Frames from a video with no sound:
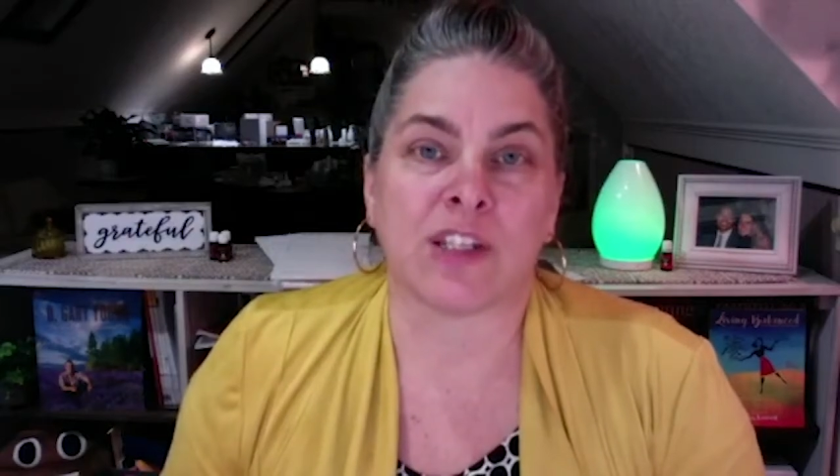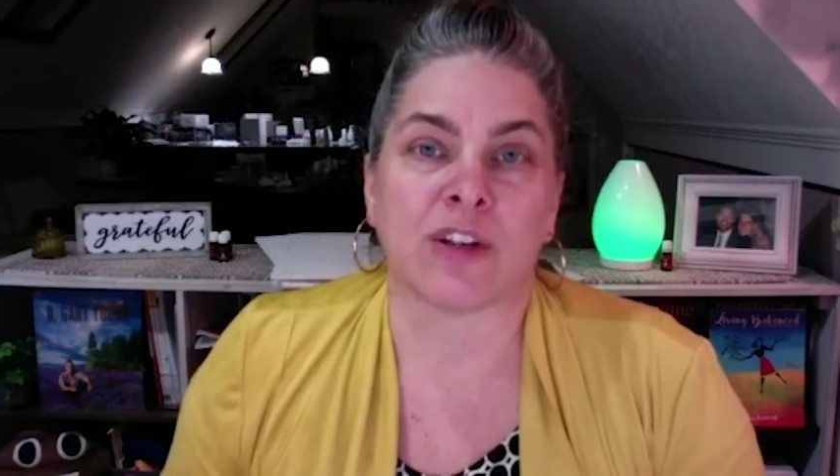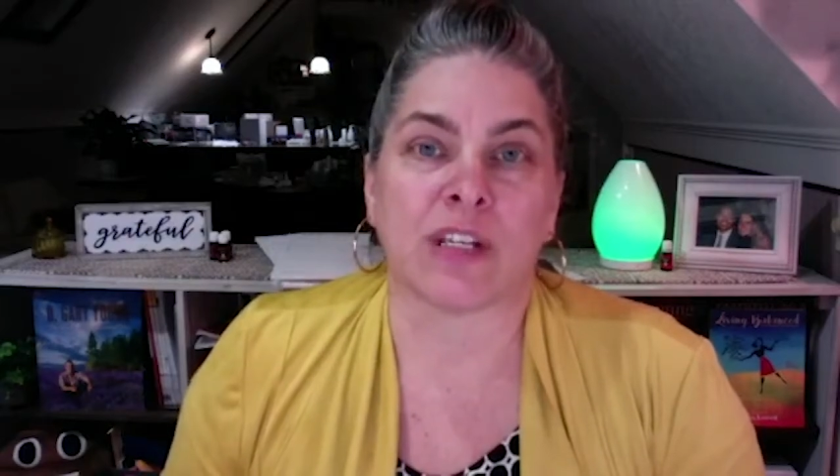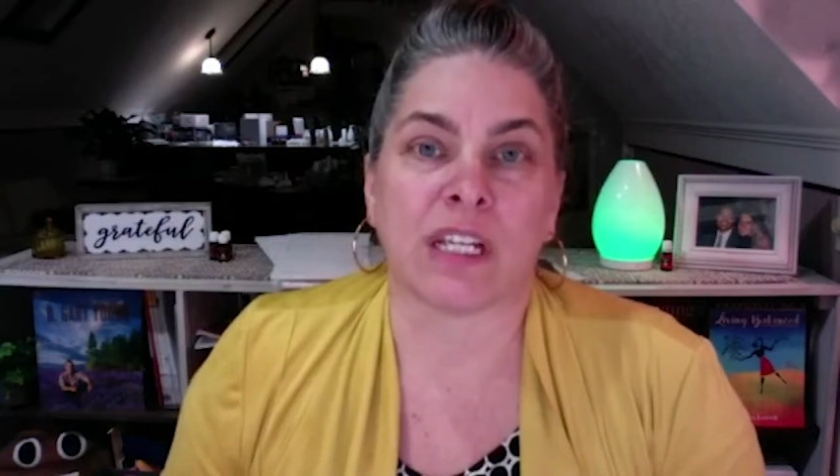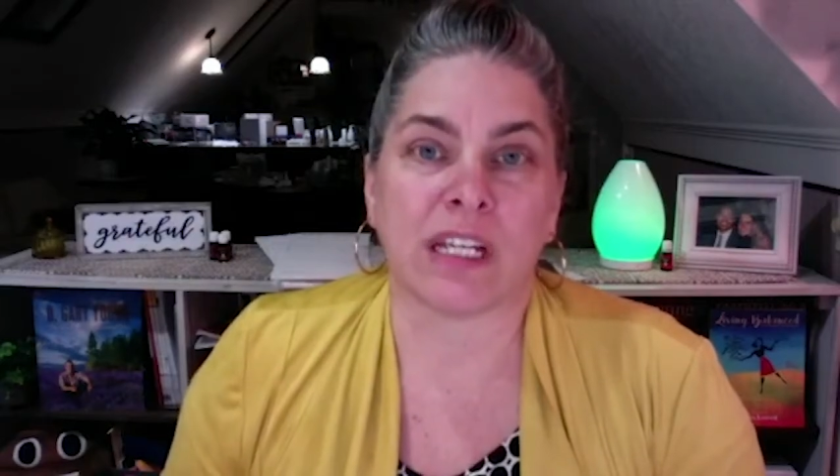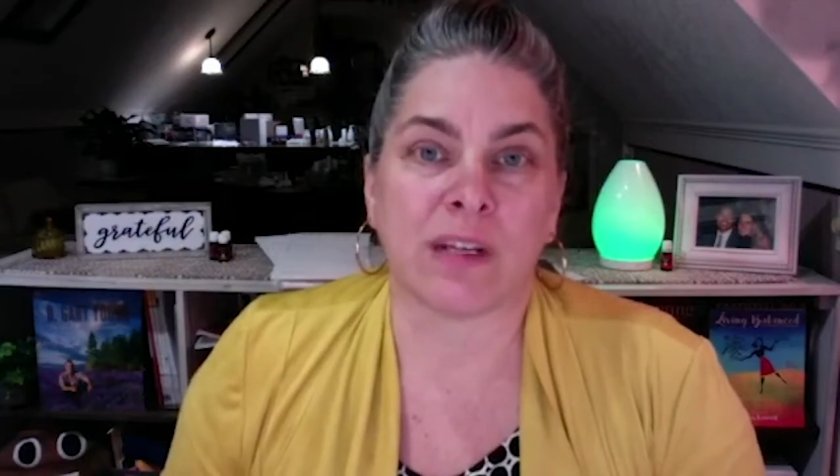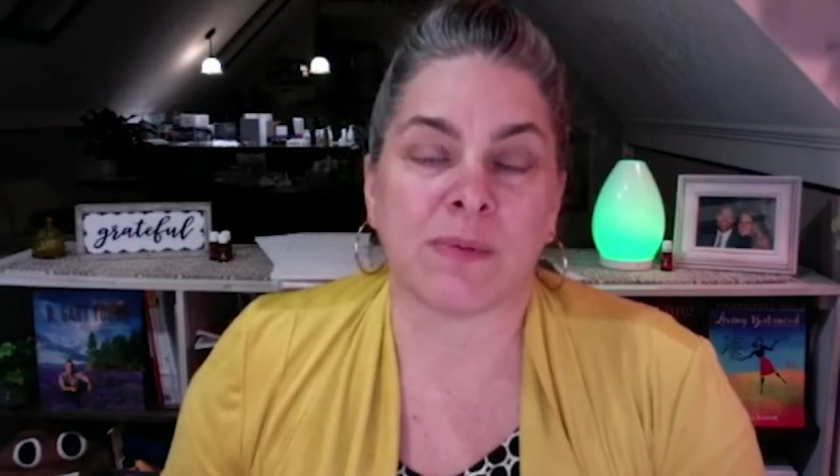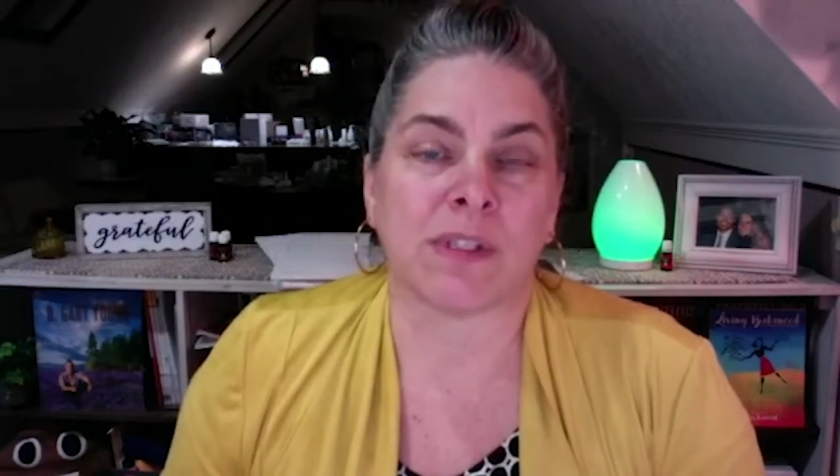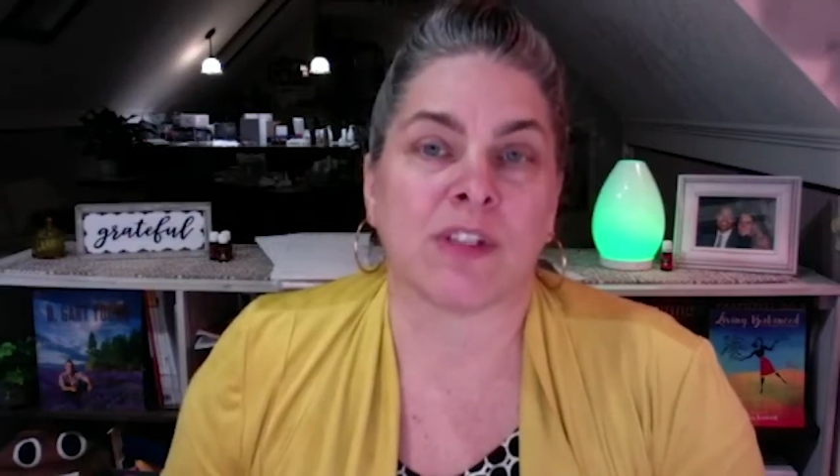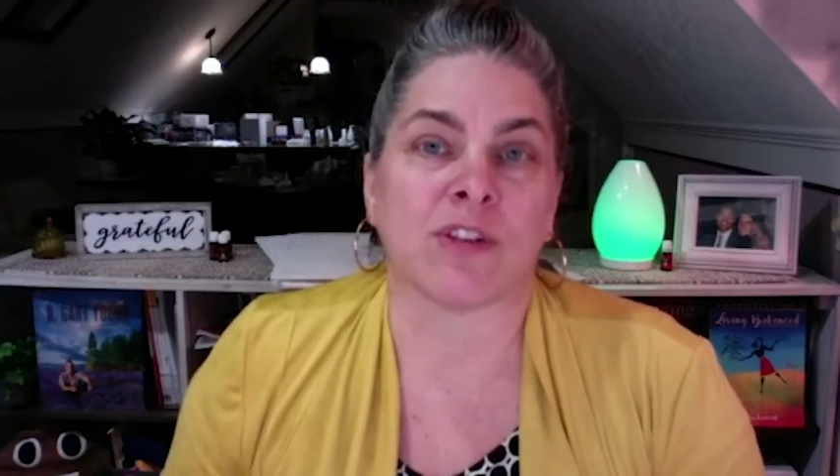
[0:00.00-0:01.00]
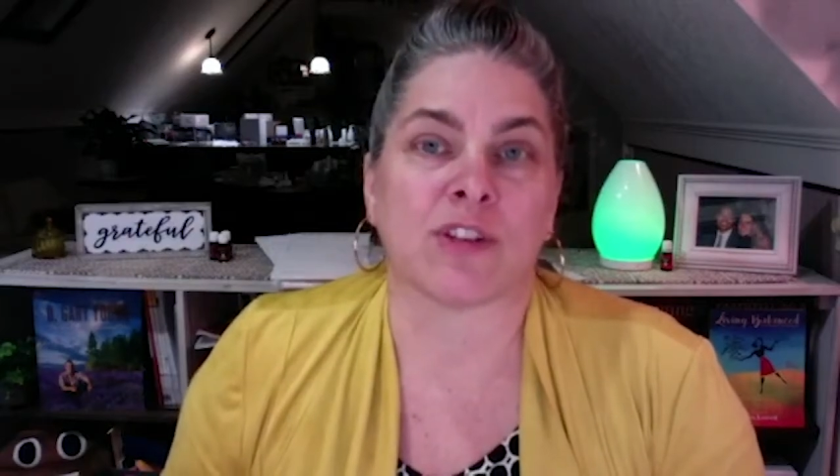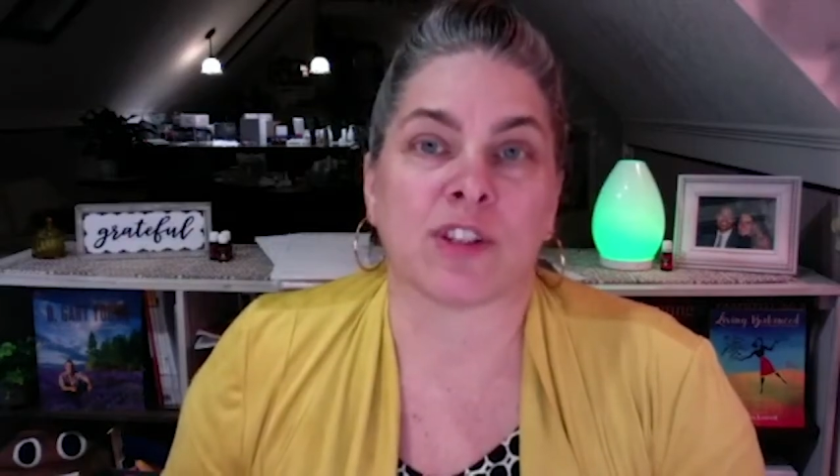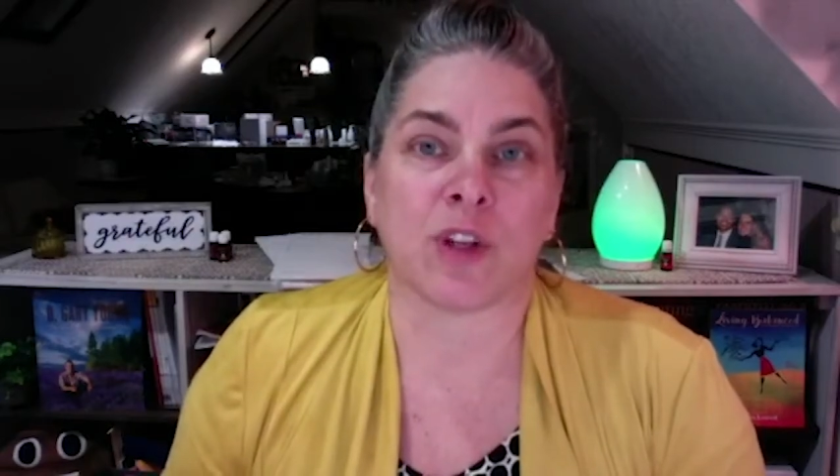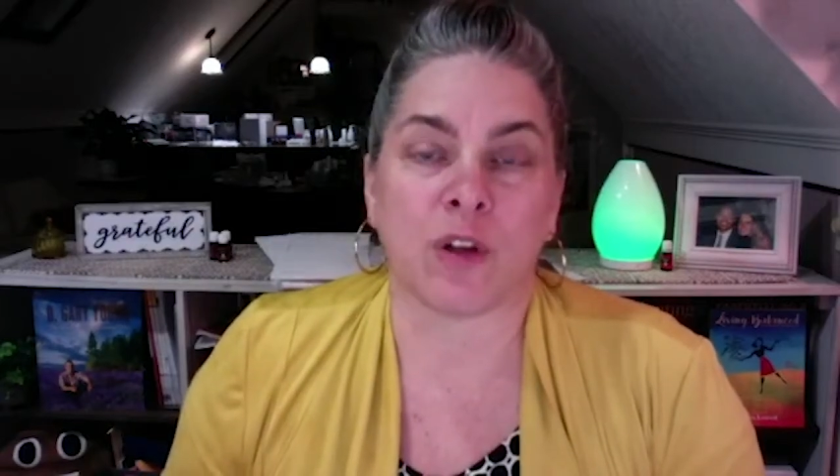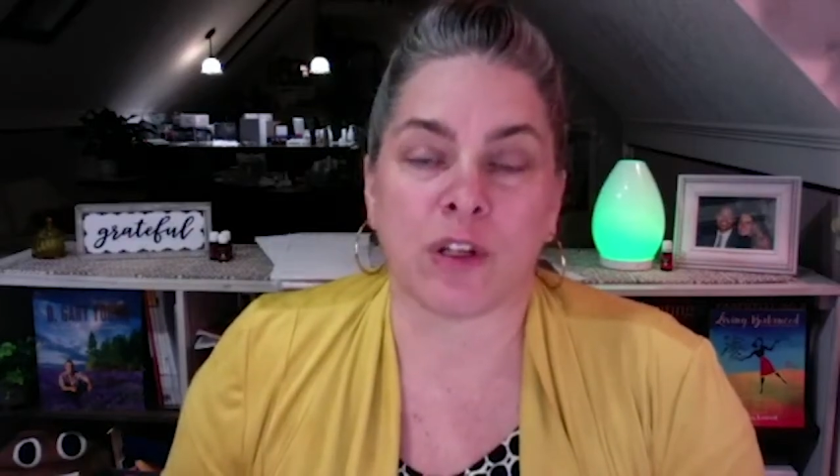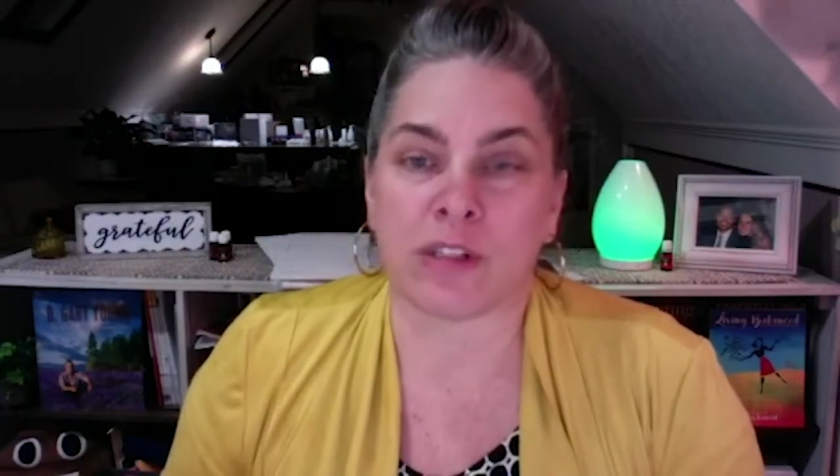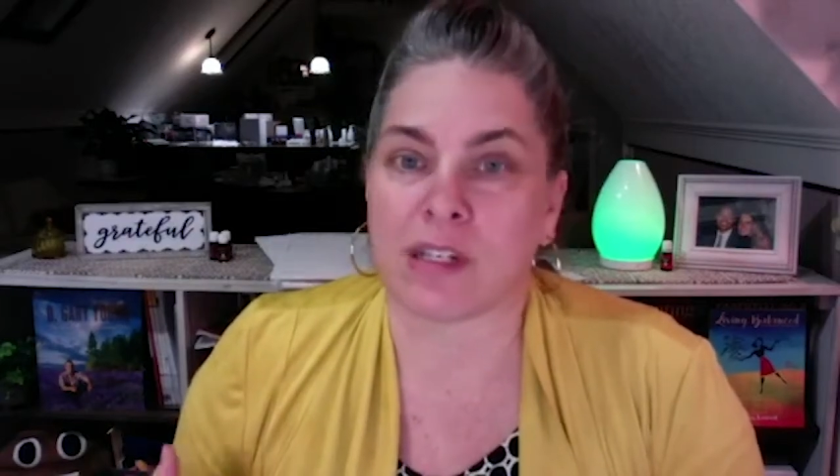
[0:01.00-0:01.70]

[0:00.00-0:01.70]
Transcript: your hips and to your shoulders